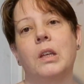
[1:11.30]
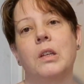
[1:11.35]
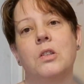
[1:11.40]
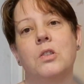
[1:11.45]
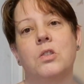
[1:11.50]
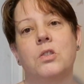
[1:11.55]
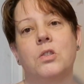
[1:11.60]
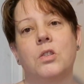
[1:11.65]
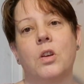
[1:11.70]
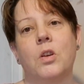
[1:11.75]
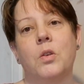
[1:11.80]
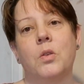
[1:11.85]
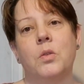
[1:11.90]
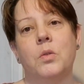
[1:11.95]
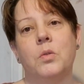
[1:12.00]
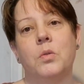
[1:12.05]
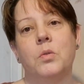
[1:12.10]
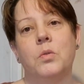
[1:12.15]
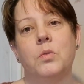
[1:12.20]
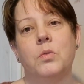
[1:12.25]

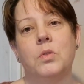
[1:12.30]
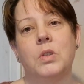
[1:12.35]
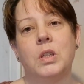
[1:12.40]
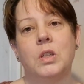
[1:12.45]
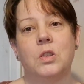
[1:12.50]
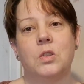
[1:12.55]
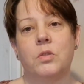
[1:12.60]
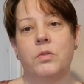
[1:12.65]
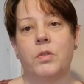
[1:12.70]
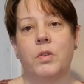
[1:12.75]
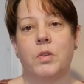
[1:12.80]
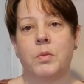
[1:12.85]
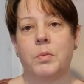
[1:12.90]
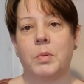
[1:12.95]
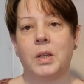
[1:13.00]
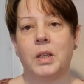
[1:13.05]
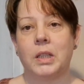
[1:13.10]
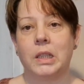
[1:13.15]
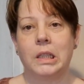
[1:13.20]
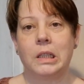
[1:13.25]
so didn't do very
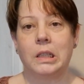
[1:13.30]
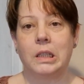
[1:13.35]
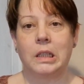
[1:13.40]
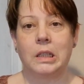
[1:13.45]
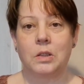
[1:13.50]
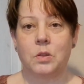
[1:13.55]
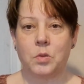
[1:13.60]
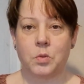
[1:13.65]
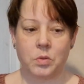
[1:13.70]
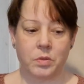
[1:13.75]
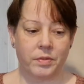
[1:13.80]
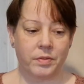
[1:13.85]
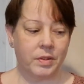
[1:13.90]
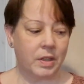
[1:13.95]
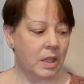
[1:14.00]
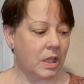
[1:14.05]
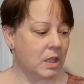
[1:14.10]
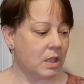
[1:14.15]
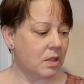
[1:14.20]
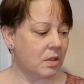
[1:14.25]
well in Tour de
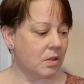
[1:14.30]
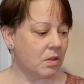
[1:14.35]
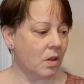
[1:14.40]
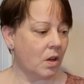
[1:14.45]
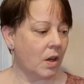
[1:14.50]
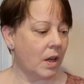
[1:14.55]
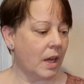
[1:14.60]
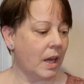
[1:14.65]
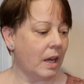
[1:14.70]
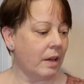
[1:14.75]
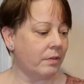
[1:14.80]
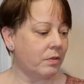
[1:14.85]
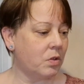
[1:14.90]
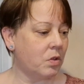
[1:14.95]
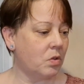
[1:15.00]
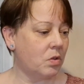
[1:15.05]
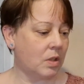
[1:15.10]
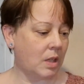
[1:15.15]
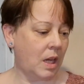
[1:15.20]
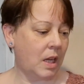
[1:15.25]
Fleece. I have 2
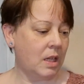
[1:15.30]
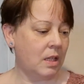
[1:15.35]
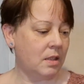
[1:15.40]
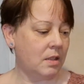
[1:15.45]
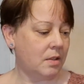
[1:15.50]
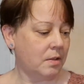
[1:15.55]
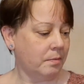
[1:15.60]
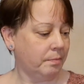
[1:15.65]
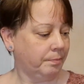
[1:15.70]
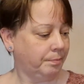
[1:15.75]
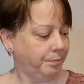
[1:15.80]
skeins